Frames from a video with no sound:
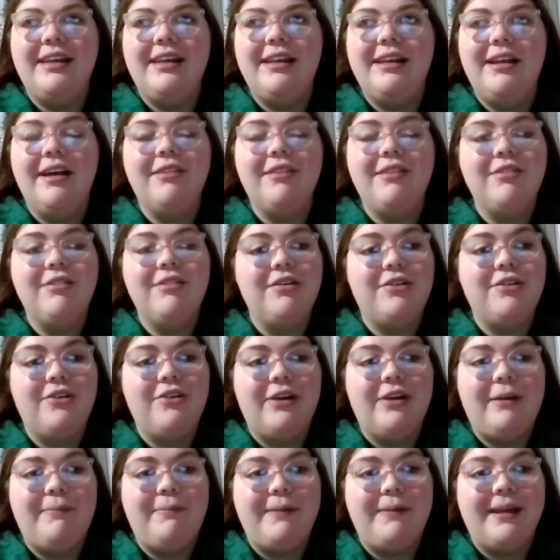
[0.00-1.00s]
He does look
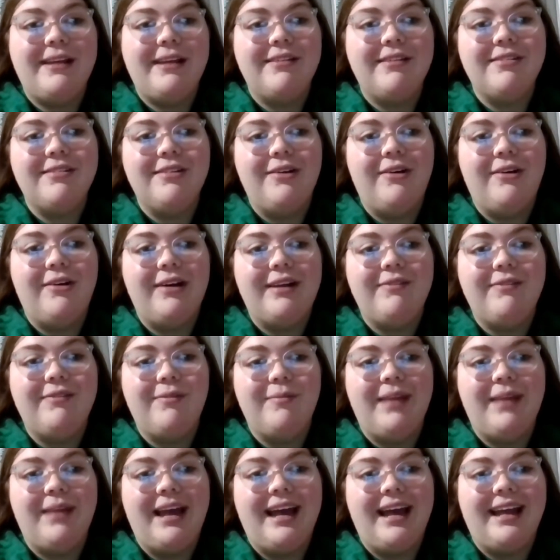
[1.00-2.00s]
creepy, so I'll give
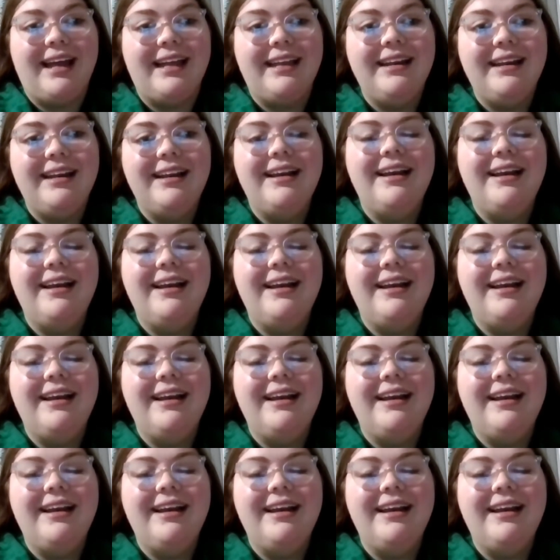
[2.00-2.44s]
him that.